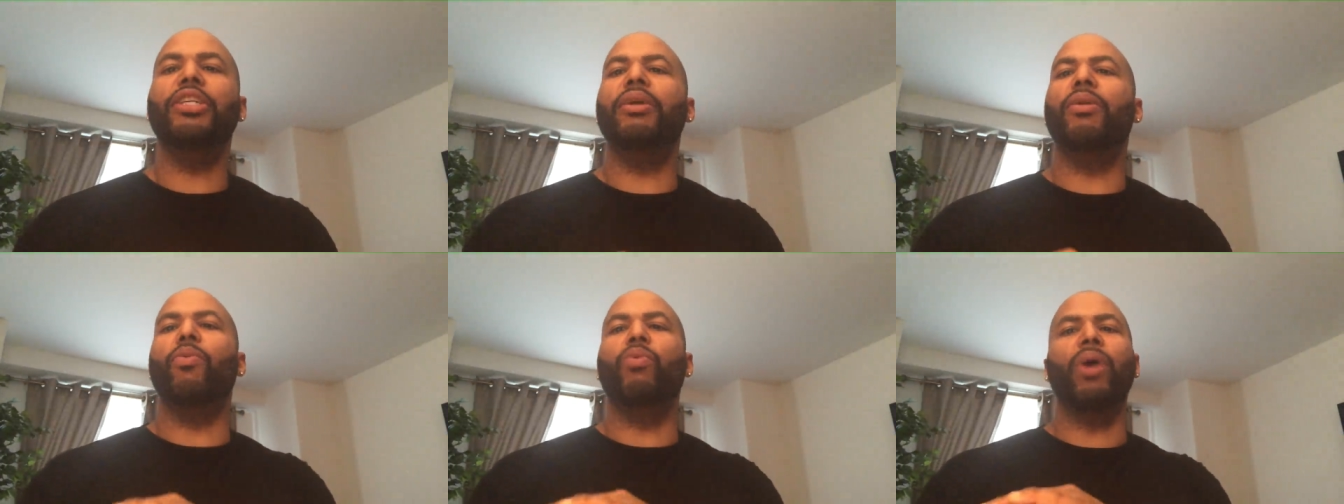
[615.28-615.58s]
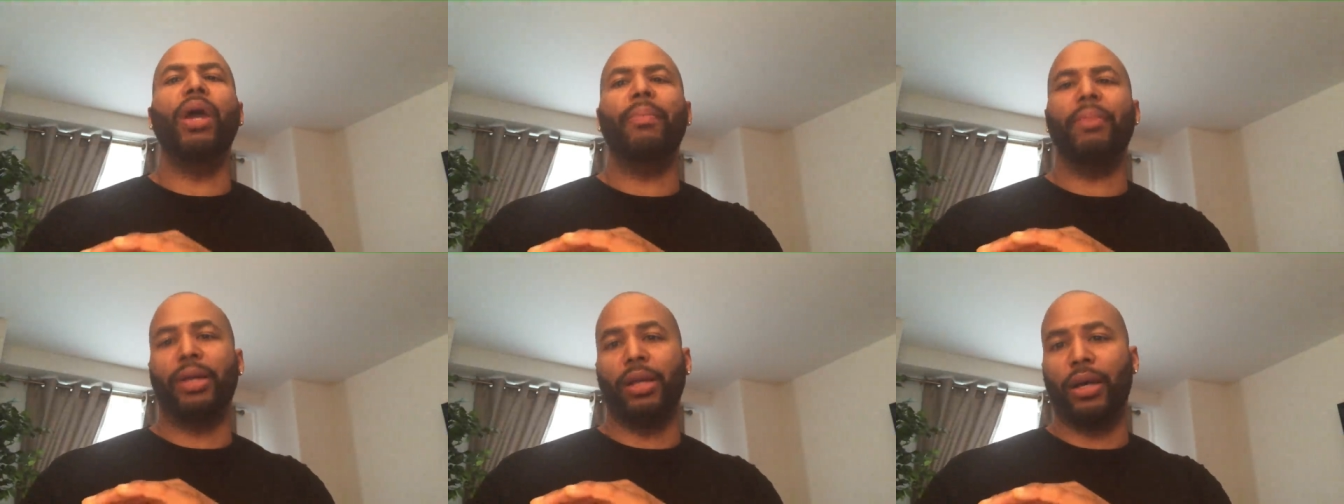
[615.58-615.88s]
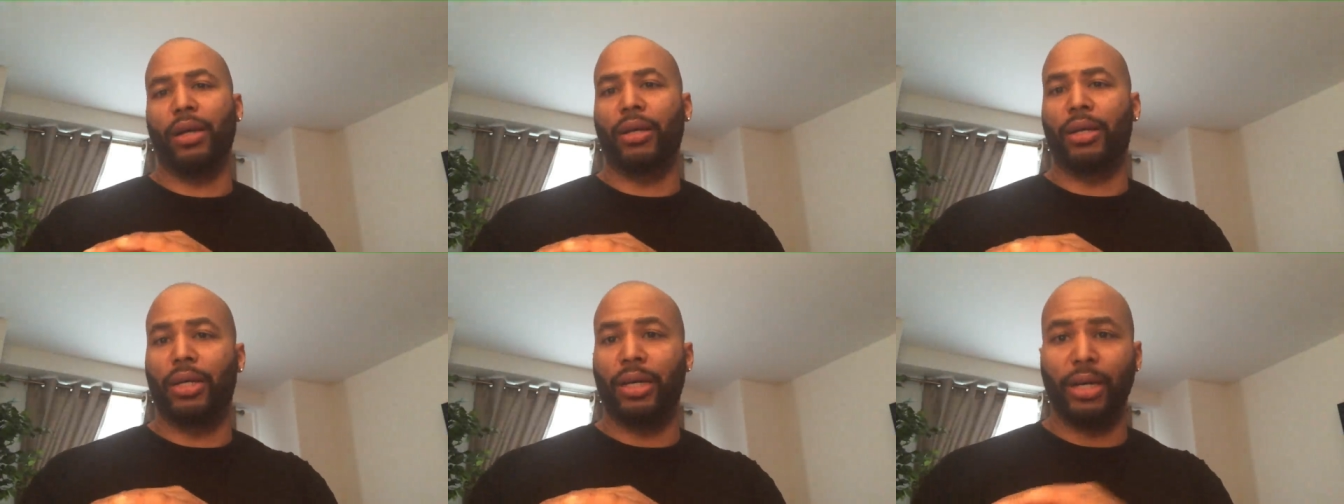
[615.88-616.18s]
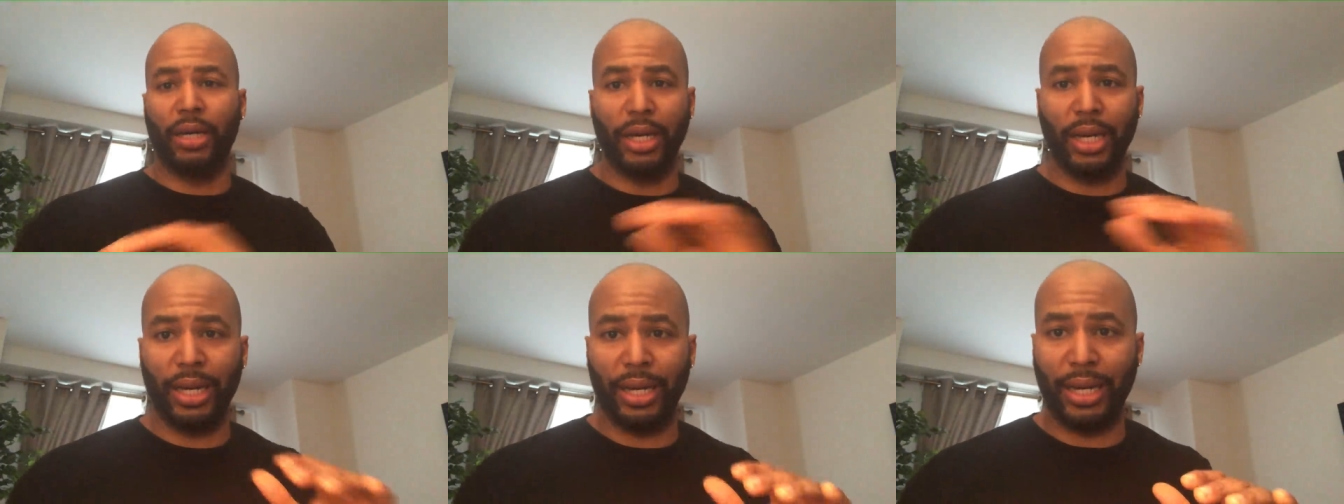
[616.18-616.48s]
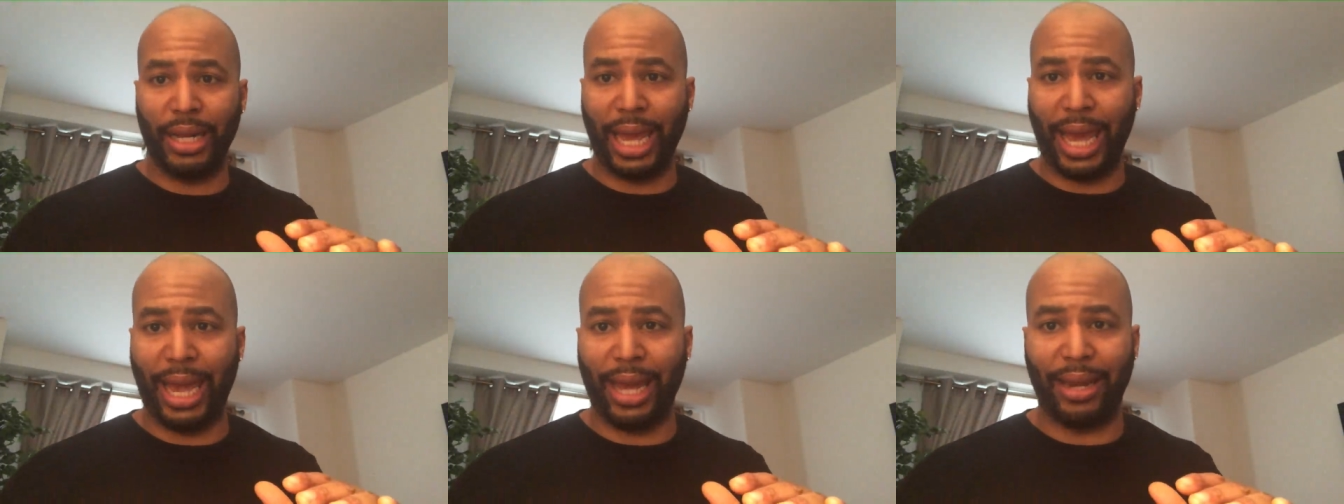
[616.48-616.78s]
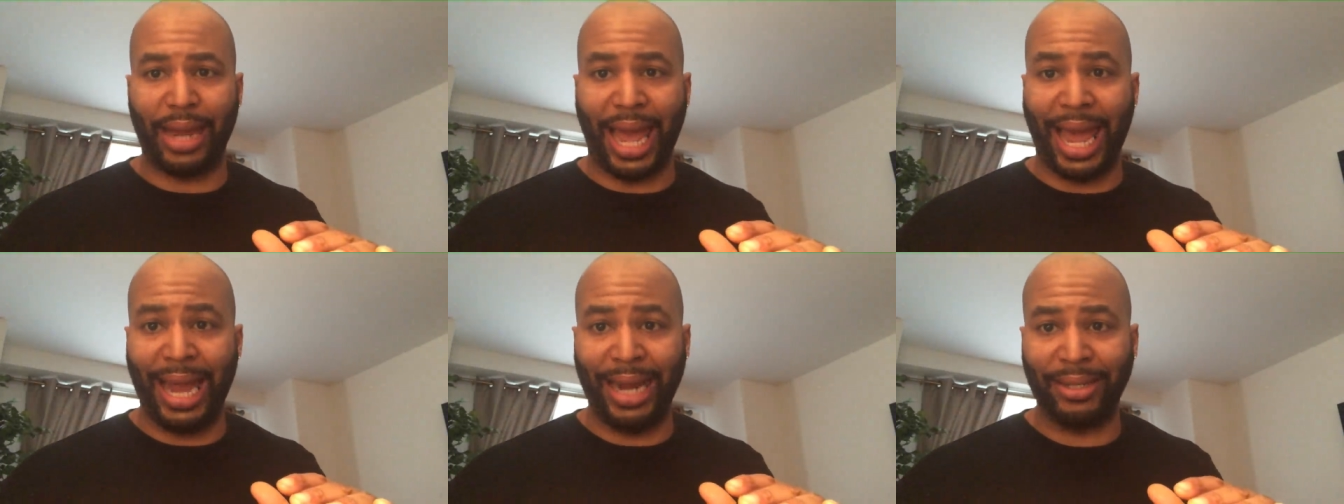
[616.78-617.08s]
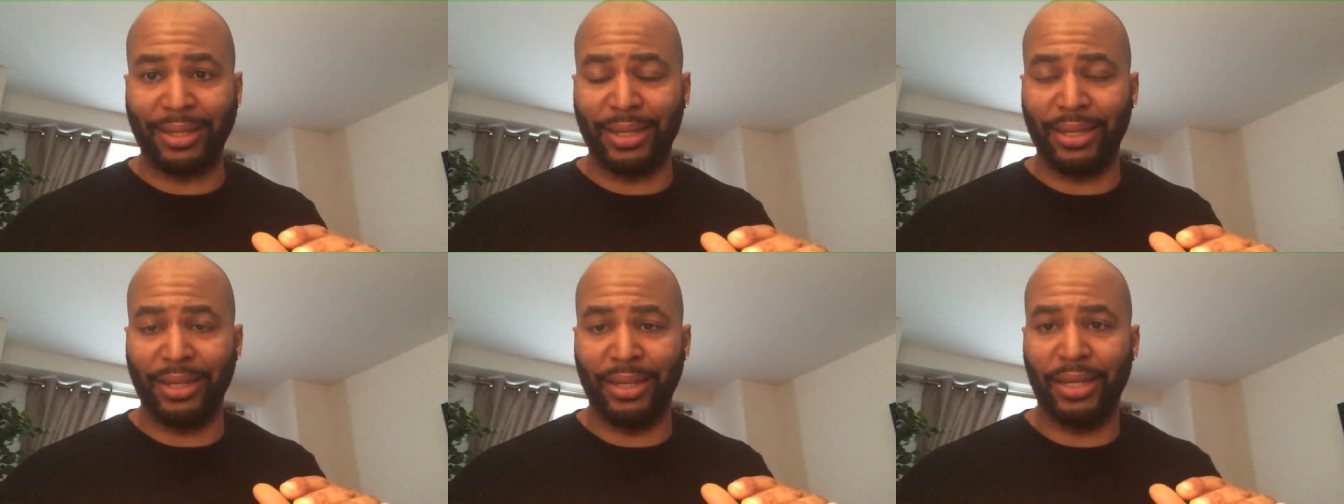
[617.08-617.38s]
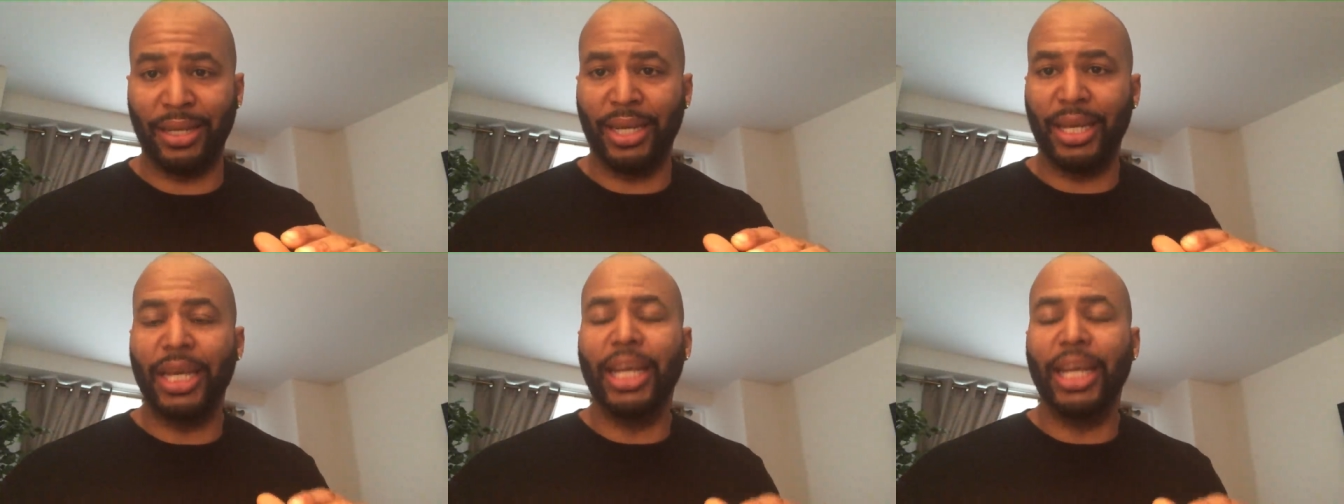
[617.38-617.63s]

Women are good at acting.